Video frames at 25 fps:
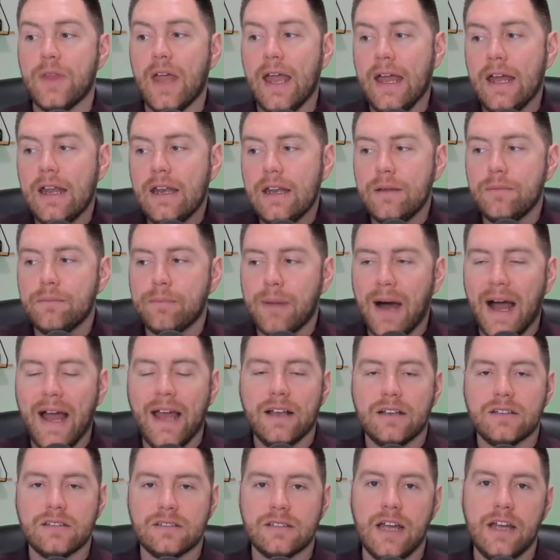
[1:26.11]
And by
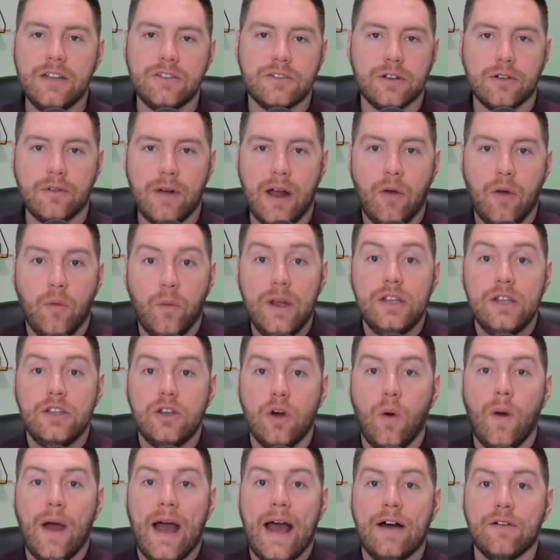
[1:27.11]
extension, right, we
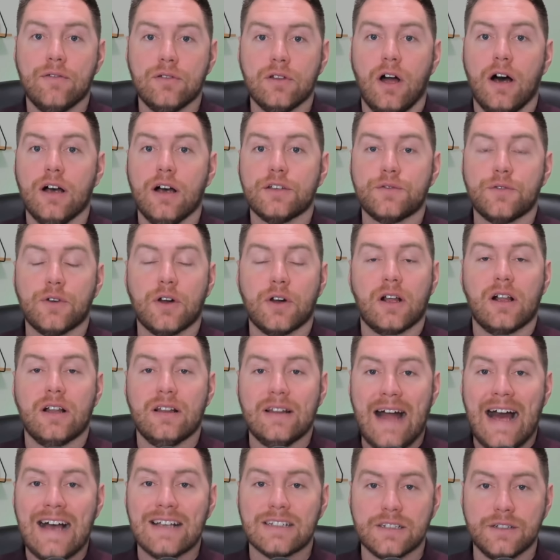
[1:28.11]
don't have laws for
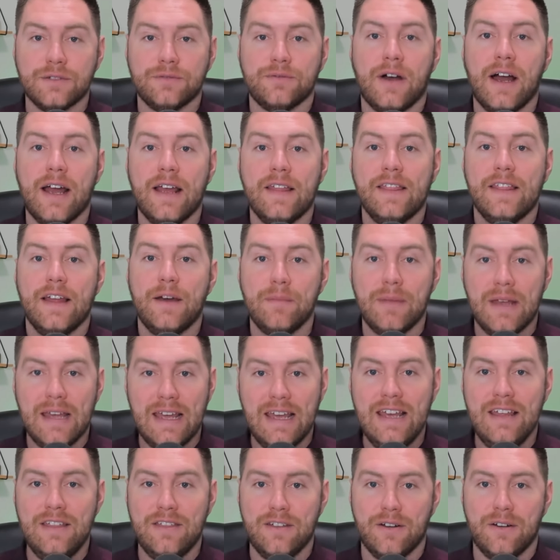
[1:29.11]
classifying them
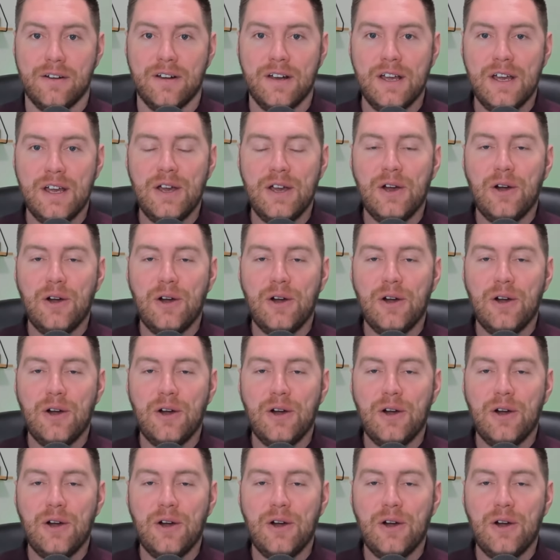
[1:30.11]
either.